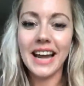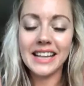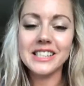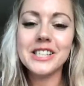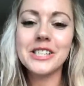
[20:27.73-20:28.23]

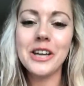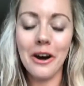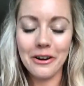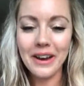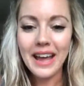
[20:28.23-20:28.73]
And
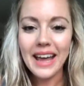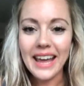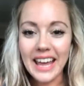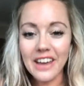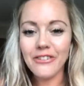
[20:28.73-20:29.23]
so
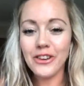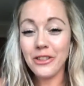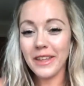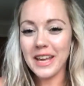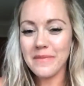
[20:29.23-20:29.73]
if you
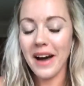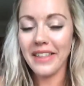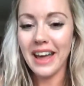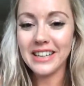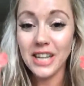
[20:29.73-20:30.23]
think about
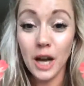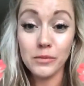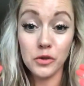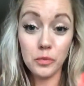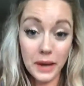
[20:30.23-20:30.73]
that in terms
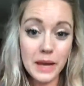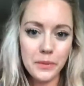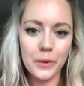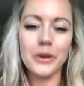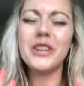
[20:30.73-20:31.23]
of
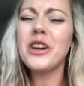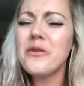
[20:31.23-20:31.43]
people, you know,